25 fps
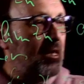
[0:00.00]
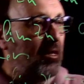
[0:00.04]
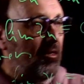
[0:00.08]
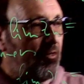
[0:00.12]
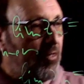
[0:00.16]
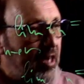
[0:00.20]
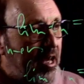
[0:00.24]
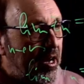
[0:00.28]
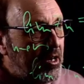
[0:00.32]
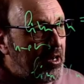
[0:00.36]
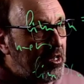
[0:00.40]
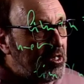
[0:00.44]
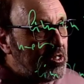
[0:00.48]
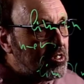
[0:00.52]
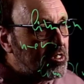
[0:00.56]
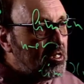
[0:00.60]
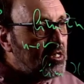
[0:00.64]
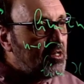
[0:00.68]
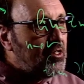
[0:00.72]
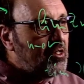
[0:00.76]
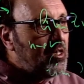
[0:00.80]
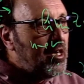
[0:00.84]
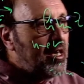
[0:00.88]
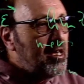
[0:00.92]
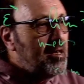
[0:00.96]
that is
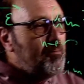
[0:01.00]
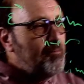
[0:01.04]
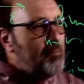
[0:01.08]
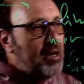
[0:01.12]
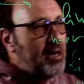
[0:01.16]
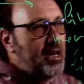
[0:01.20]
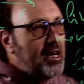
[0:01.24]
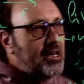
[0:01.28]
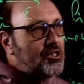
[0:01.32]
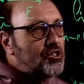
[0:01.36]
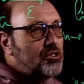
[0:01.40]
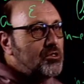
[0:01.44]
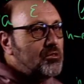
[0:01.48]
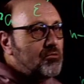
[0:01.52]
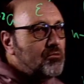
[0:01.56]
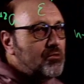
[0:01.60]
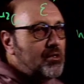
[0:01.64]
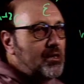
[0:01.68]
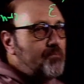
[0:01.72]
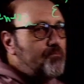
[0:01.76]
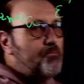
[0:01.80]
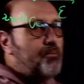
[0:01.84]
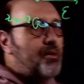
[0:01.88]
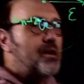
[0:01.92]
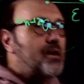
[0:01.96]
the imaginary
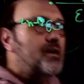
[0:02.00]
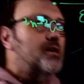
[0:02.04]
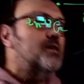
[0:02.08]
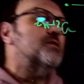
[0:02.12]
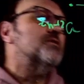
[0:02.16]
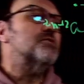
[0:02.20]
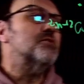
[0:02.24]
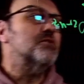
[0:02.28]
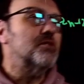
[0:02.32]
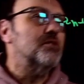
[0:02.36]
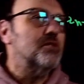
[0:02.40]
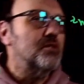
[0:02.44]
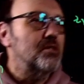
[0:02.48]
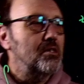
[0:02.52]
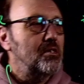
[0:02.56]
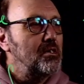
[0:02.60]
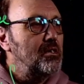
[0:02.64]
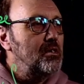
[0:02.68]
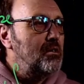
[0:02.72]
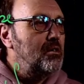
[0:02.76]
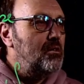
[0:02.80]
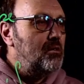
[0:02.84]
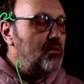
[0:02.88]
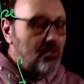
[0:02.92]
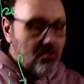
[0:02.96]
part
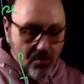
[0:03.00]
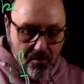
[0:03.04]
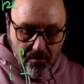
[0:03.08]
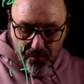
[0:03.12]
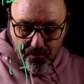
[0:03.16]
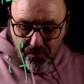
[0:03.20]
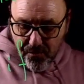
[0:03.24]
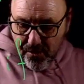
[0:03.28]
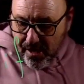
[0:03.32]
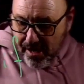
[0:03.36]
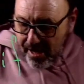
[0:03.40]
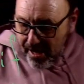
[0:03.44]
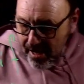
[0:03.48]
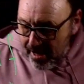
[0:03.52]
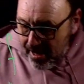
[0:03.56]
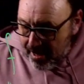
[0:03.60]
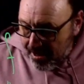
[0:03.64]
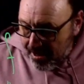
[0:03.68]
of A.